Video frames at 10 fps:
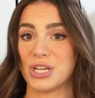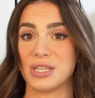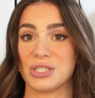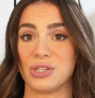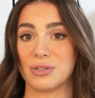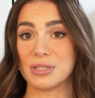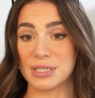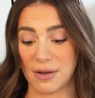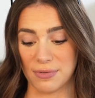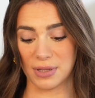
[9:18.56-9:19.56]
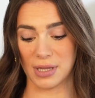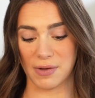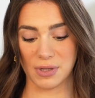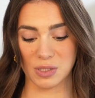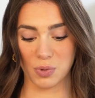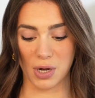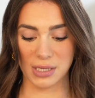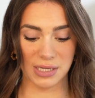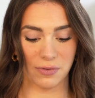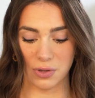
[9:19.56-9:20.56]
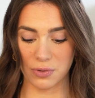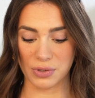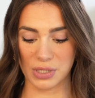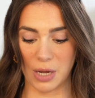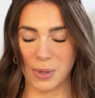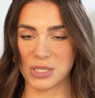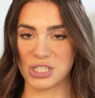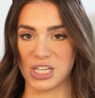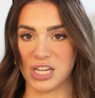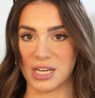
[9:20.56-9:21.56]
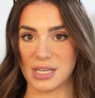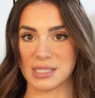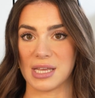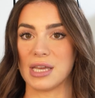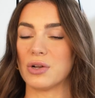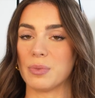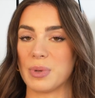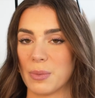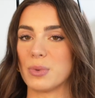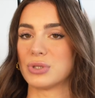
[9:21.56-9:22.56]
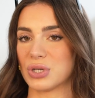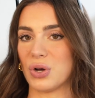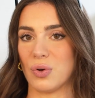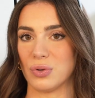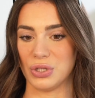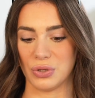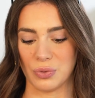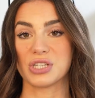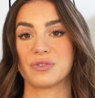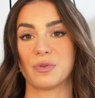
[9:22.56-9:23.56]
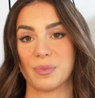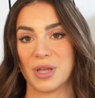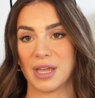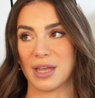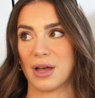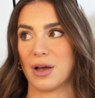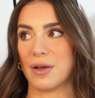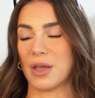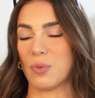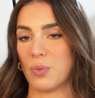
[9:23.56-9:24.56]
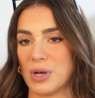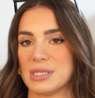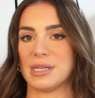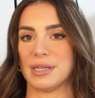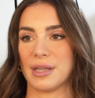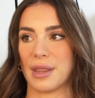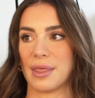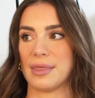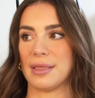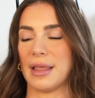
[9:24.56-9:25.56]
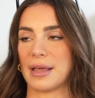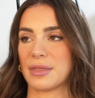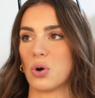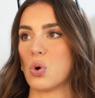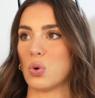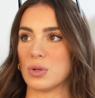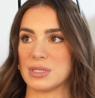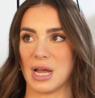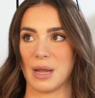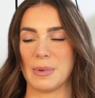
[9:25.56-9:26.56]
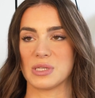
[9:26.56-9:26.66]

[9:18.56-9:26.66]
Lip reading: chest, you'll definitely love these bras. Even though there's not much stickiness, it'll be able to hold you. Just for me, it wasn't like the whole time.